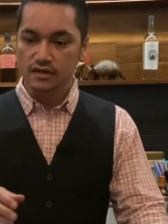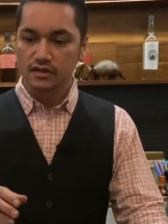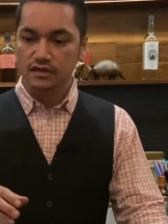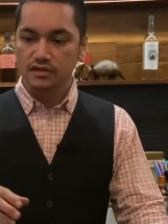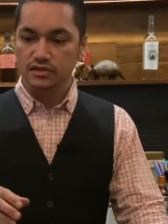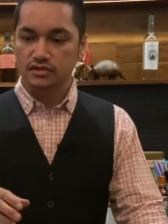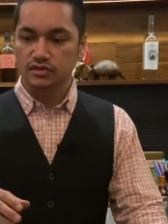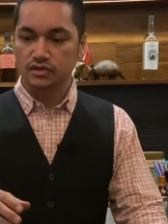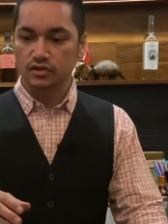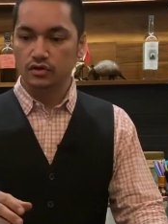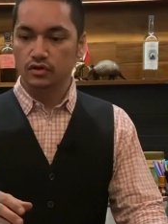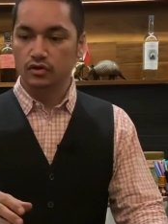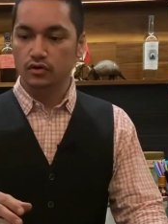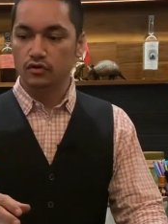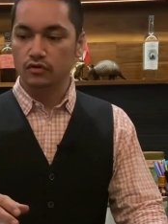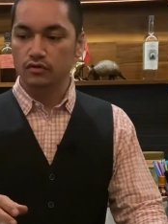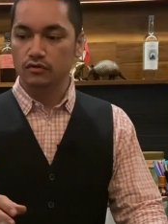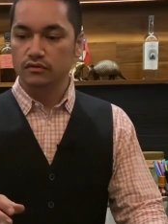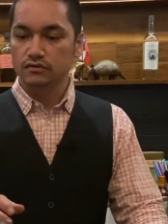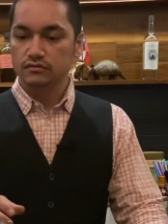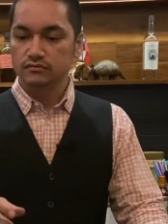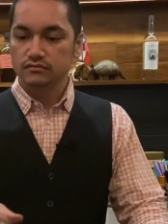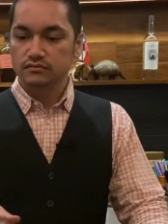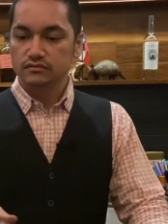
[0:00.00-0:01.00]
So
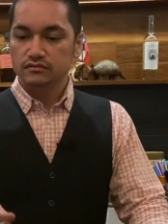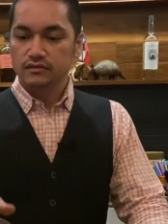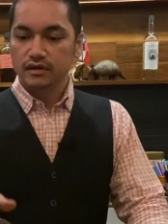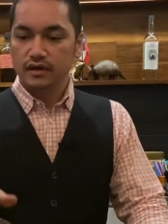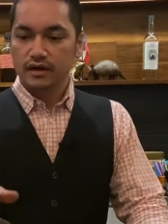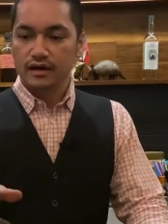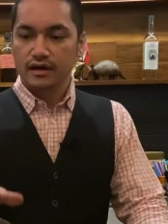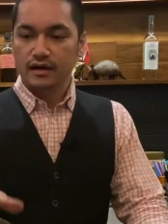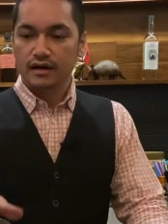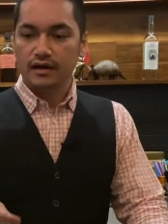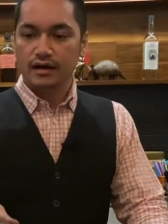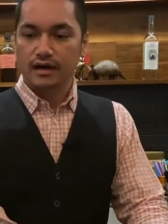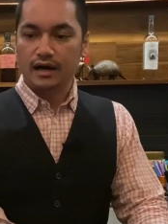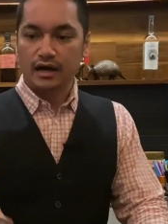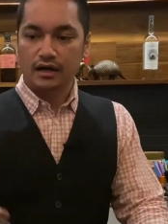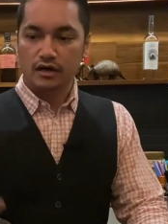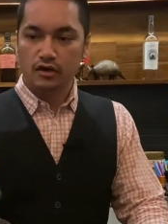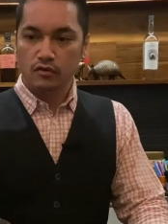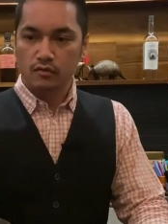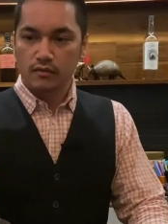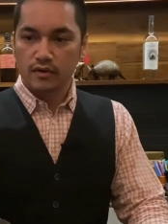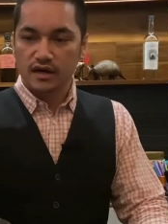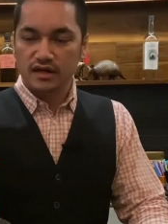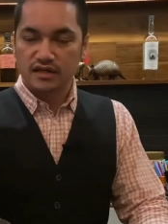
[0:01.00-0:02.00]
I
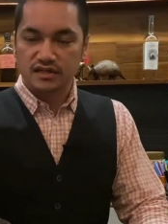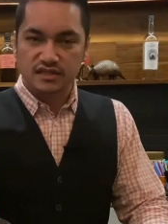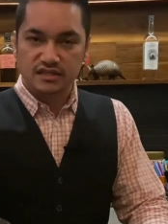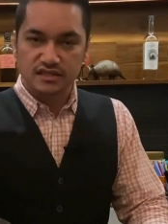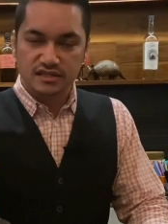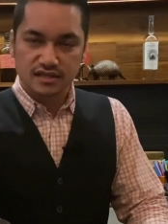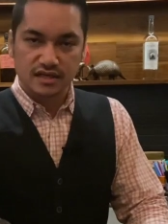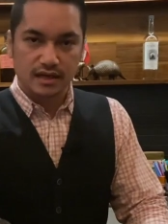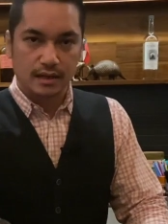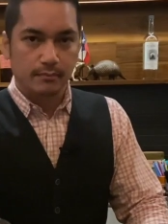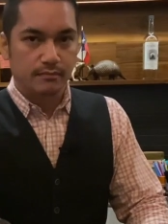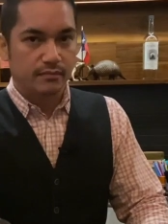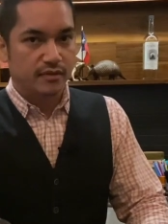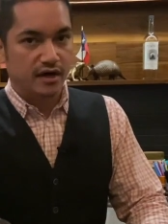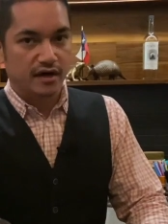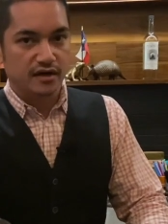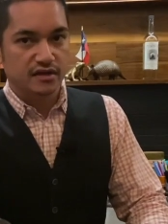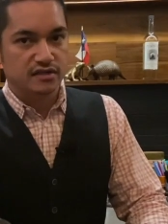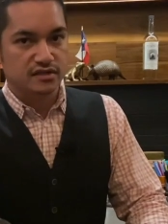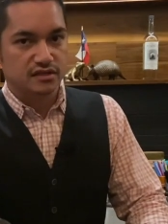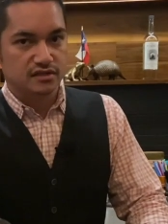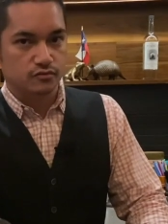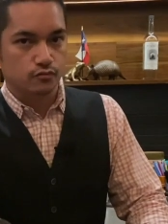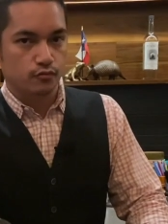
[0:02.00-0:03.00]
don't want just Campari
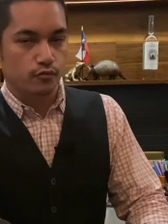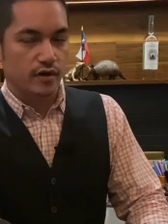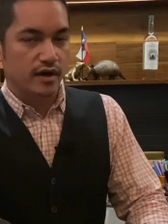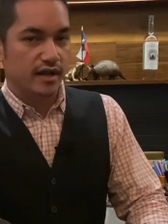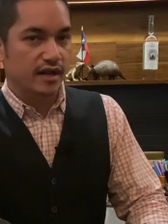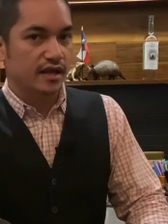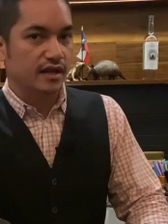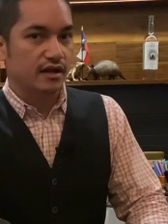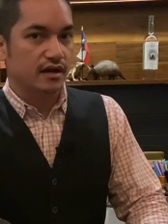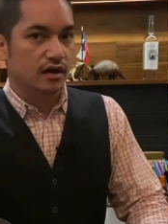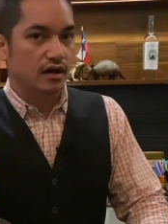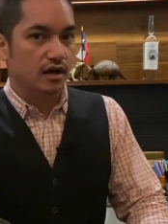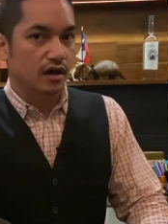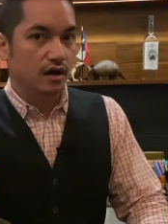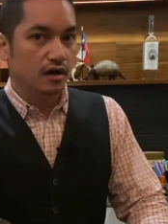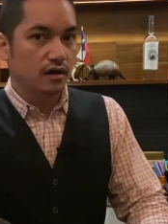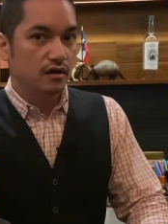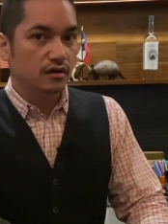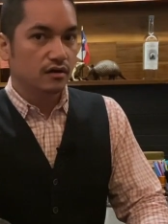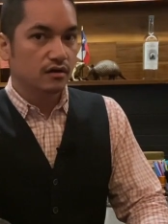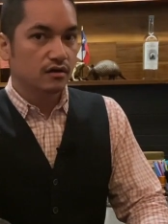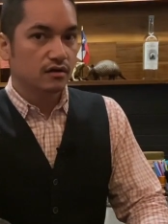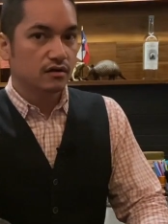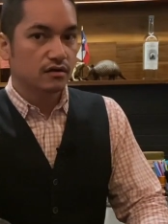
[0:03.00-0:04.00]
to just win it all.
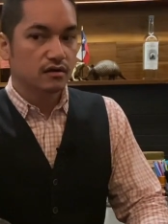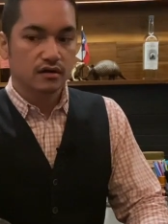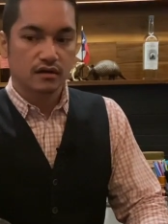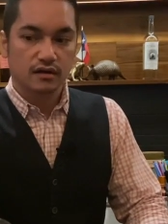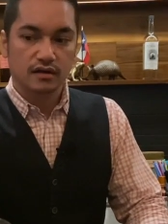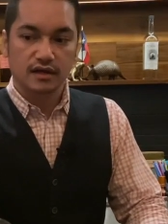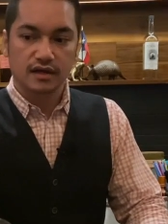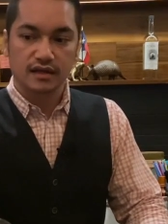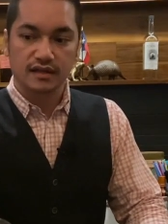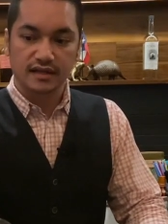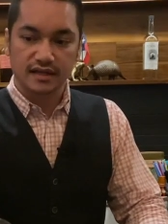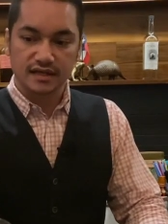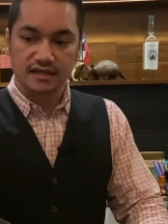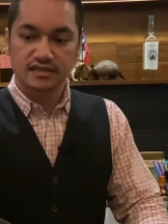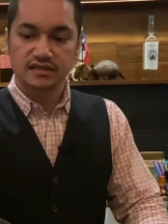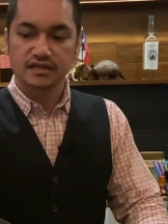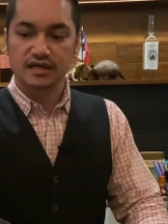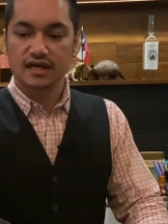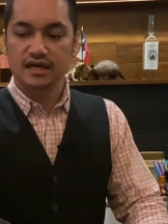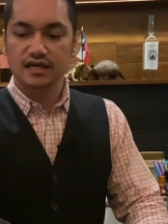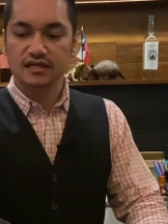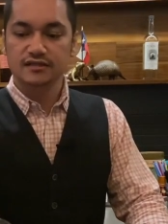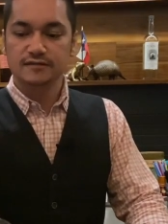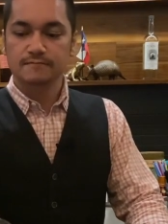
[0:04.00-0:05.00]
In this
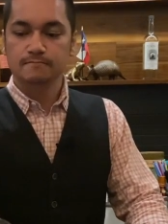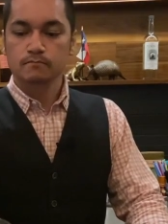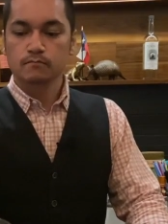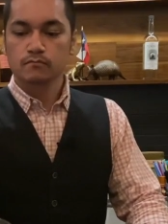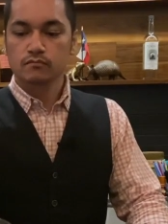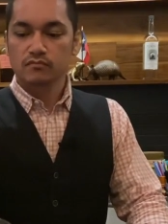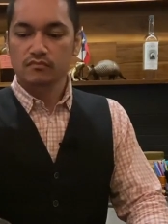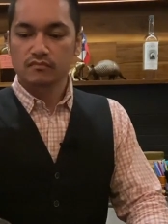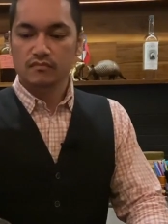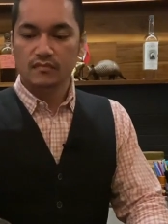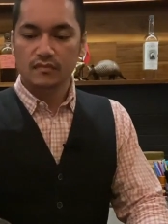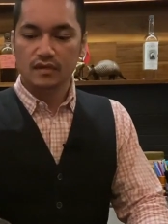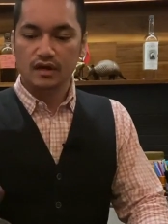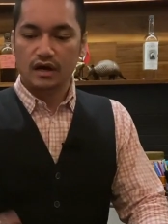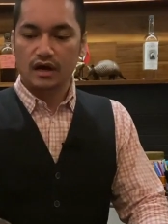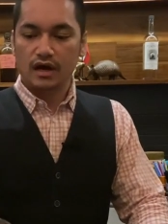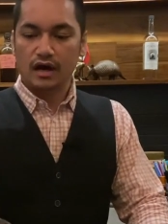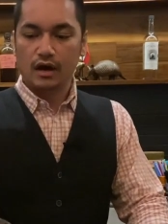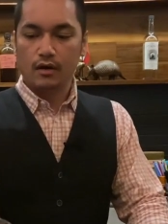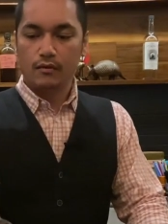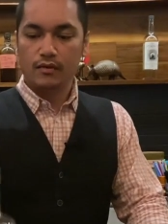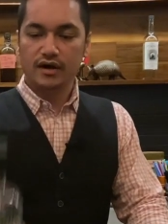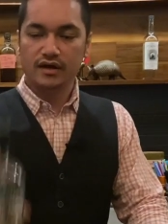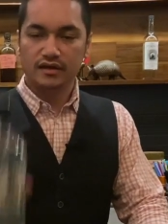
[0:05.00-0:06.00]
case,
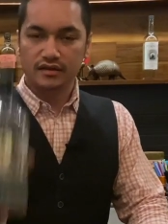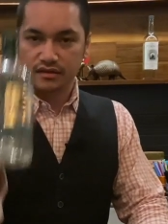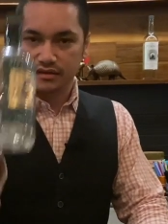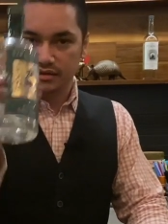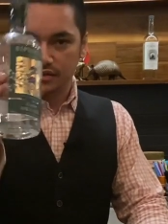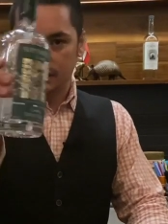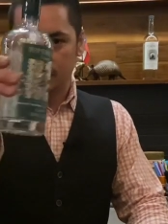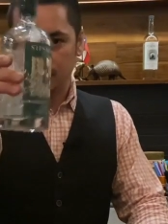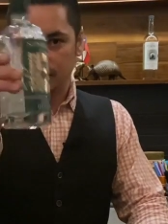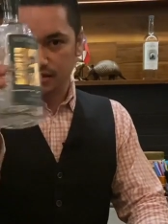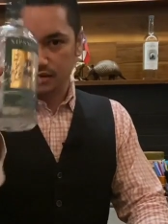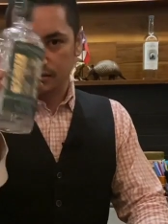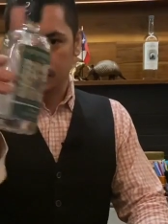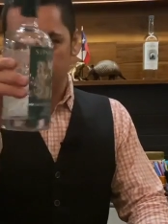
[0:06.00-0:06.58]
I want the